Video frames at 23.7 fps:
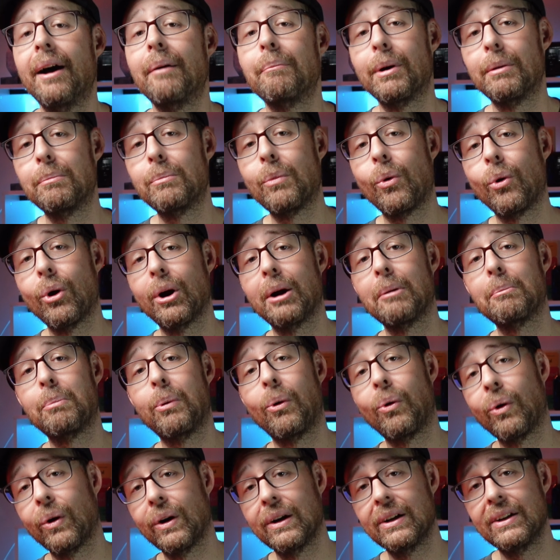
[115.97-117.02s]
But more
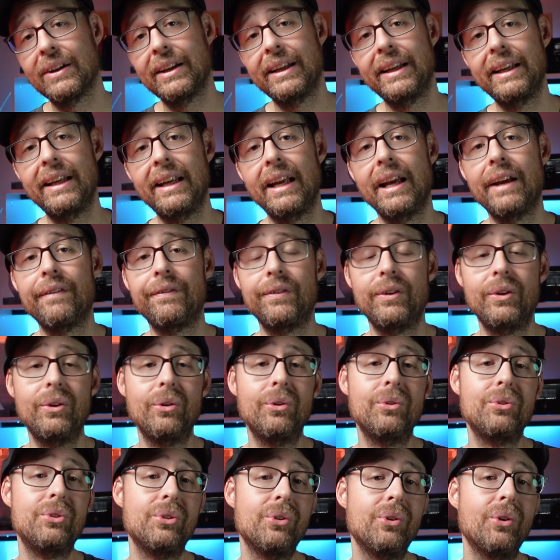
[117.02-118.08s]
importantly, if
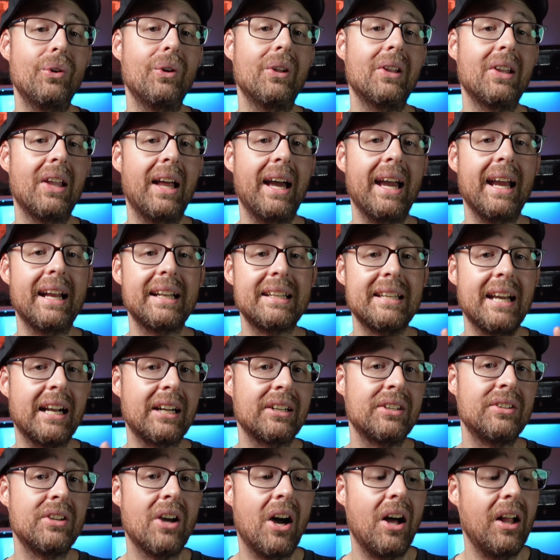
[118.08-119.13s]
you do like
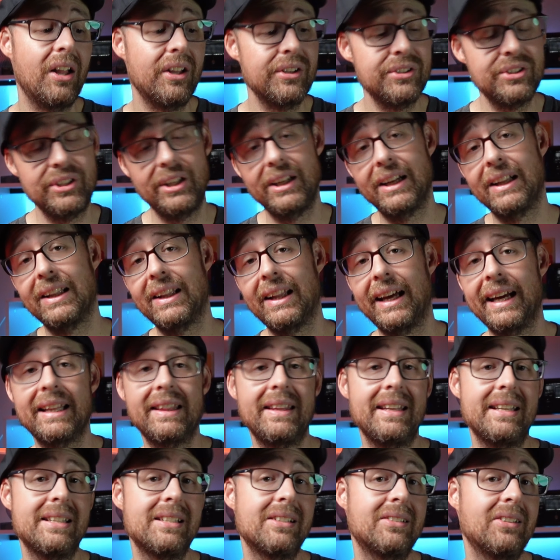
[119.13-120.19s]
technology
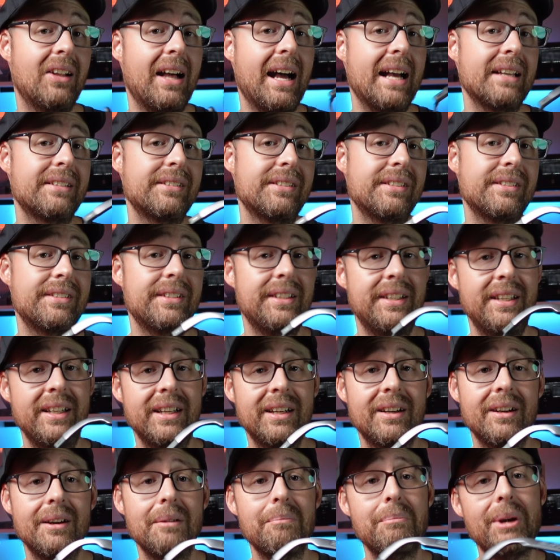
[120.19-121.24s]
like these glasses here,